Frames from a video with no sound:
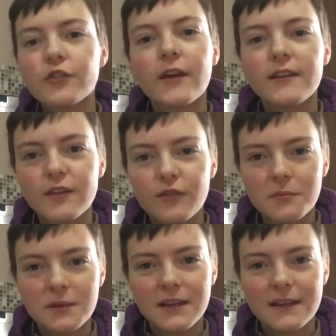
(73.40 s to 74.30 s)
Trying
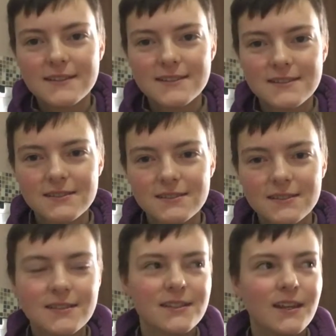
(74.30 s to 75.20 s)
different places
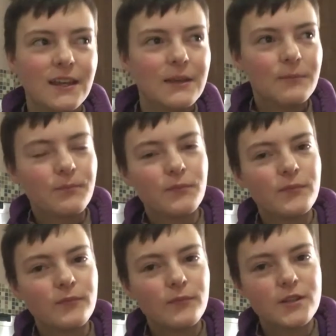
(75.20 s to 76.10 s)
to see
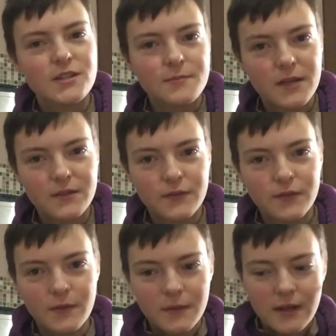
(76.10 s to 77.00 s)
which is best for
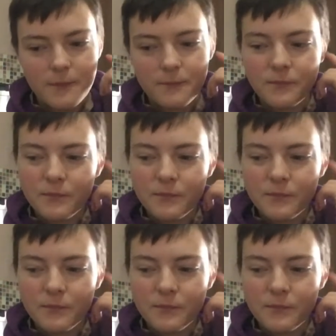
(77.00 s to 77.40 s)
filming in.